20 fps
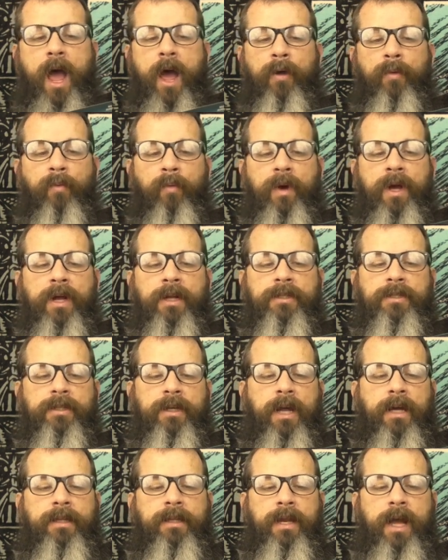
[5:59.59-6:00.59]
and which,
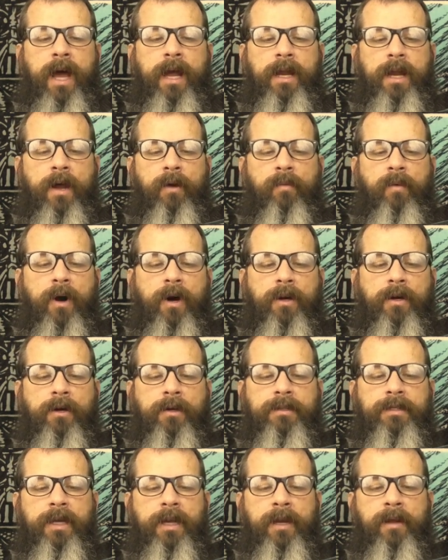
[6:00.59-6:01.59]
like the AT-AT
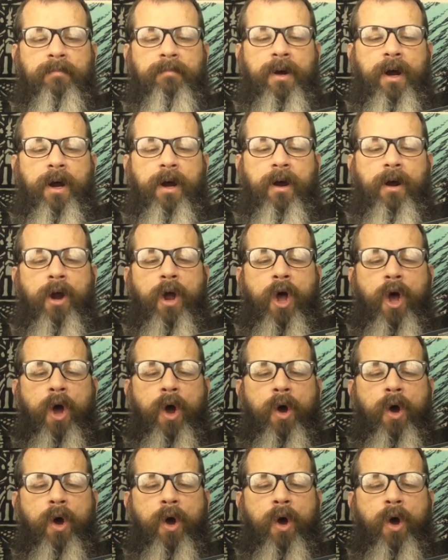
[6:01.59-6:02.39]
walkers in Empire,